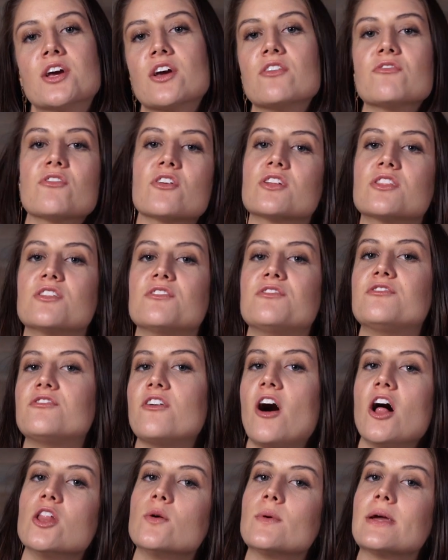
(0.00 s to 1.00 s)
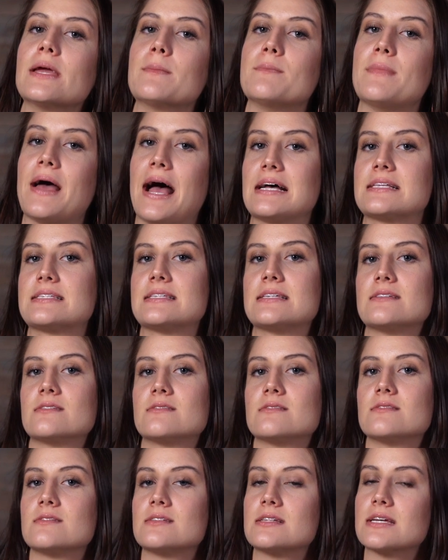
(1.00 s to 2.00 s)
Convert the following
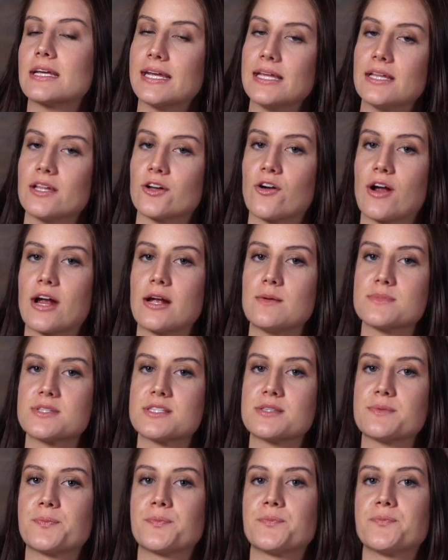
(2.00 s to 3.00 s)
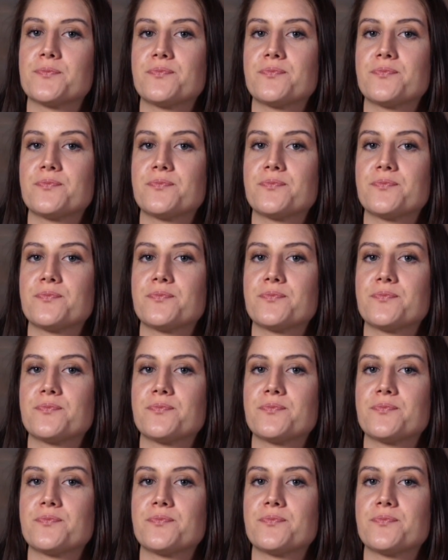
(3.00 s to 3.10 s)
masses to kilograms: